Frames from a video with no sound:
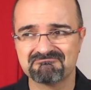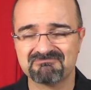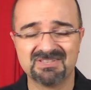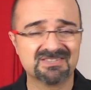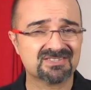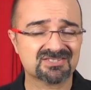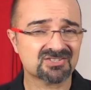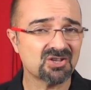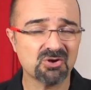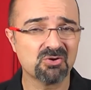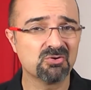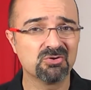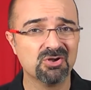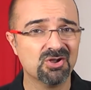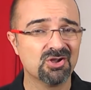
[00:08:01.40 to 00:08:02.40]
It's
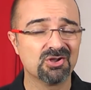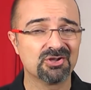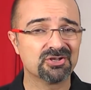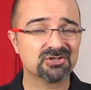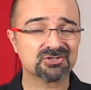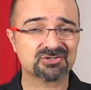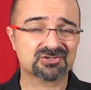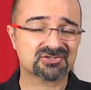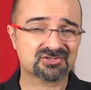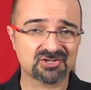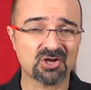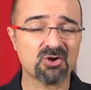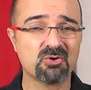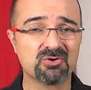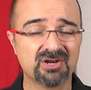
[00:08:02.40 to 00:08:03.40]
so
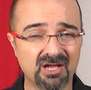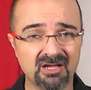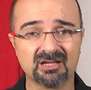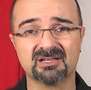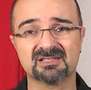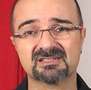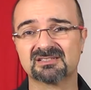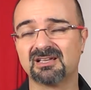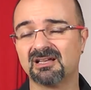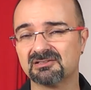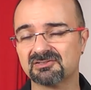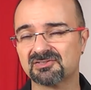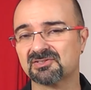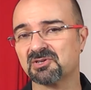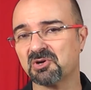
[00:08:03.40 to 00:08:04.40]
nice
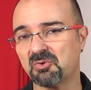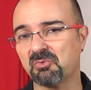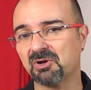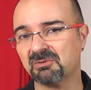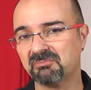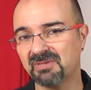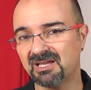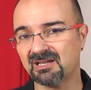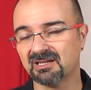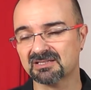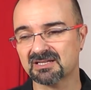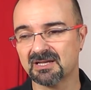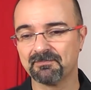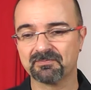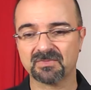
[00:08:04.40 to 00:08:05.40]
and so well made.